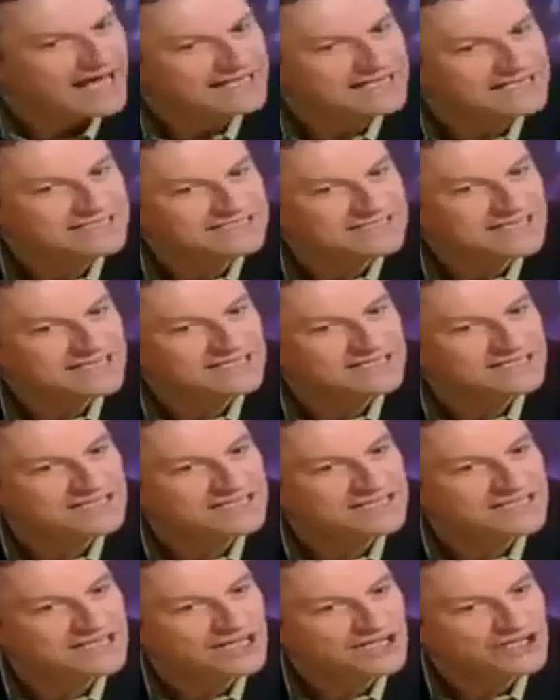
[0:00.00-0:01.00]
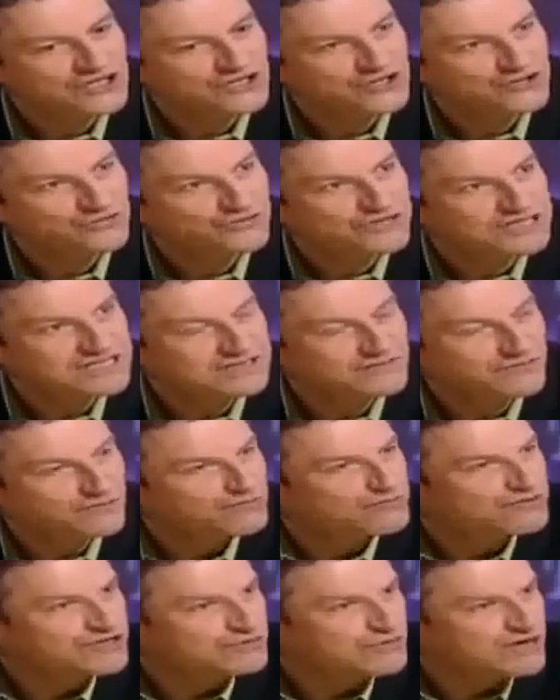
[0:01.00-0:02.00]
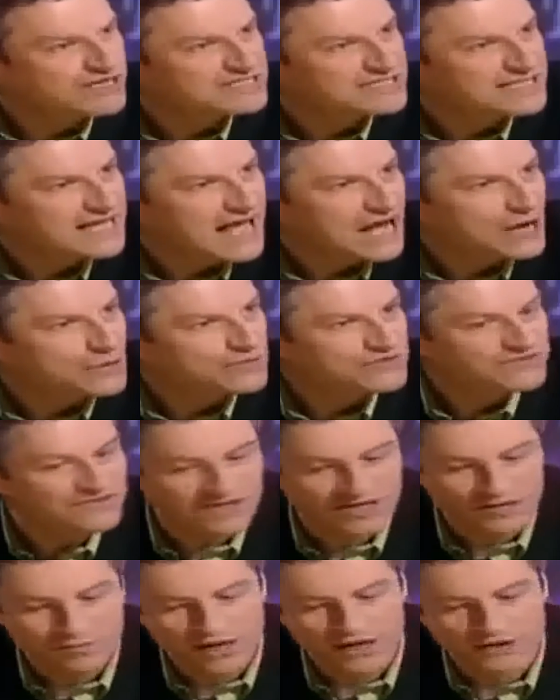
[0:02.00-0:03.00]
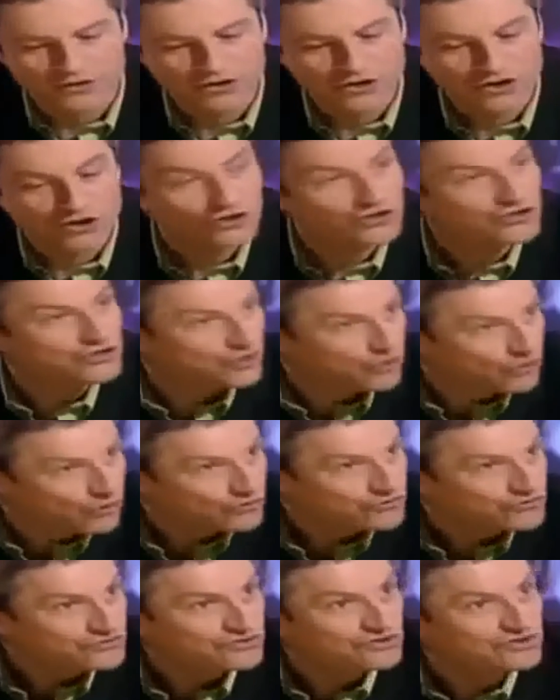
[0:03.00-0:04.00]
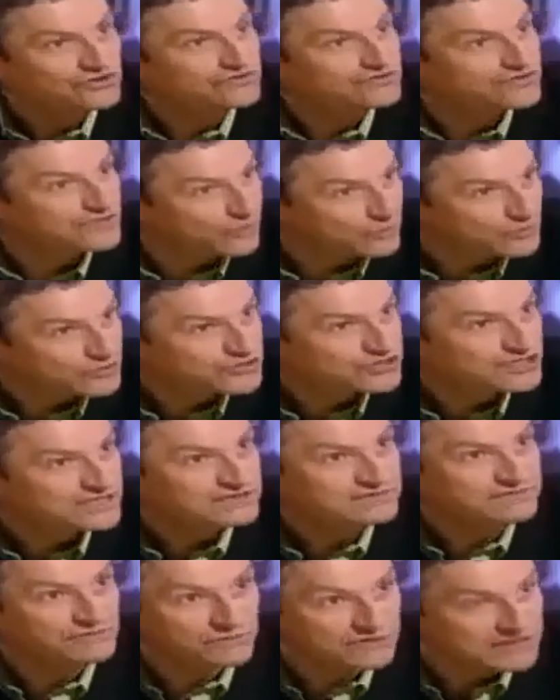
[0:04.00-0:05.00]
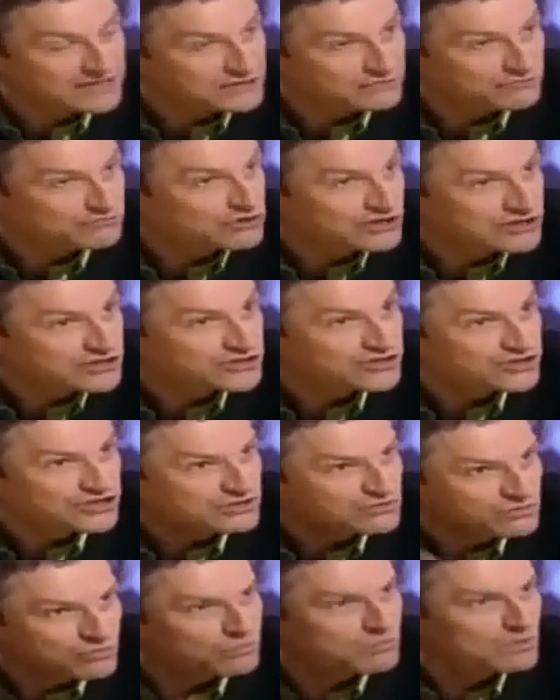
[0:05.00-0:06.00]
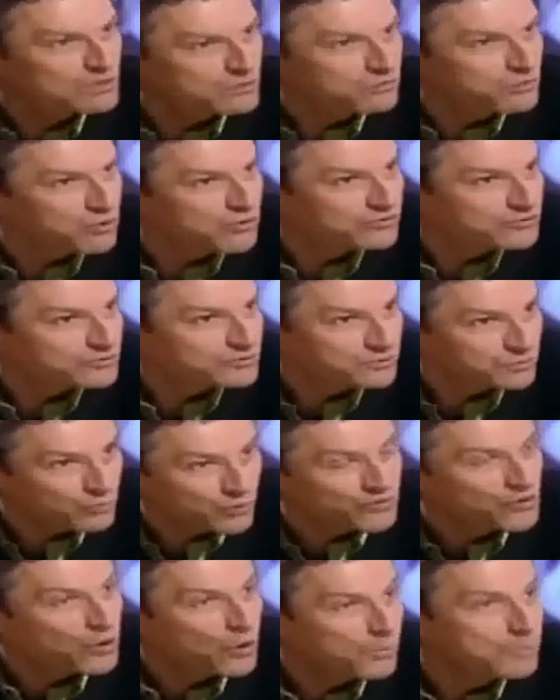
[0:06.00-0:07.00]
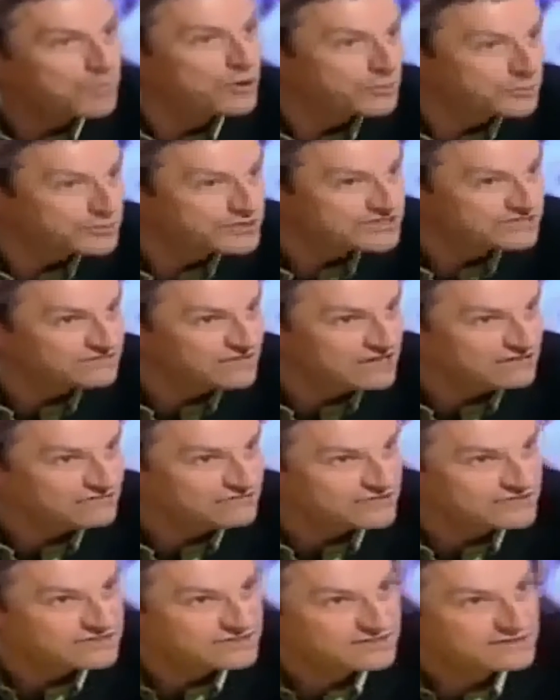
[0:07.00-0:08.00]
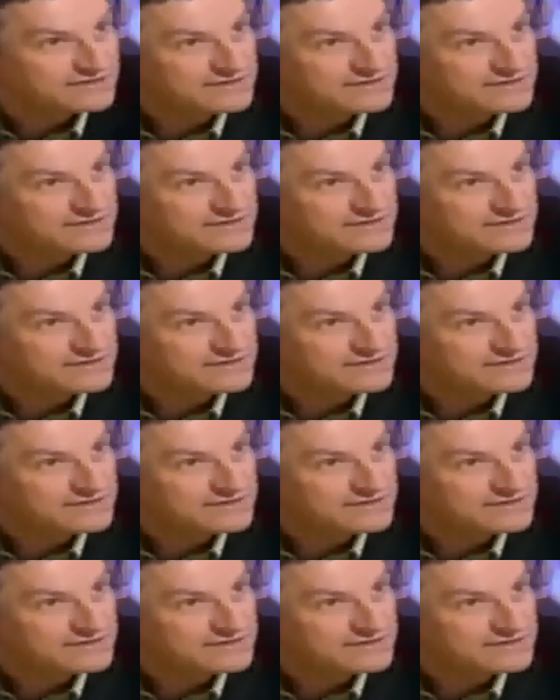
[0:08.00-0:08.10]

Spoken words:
And then secondly, you're rewriting how we think about God, theology, the religion, what the whole purpose of life is.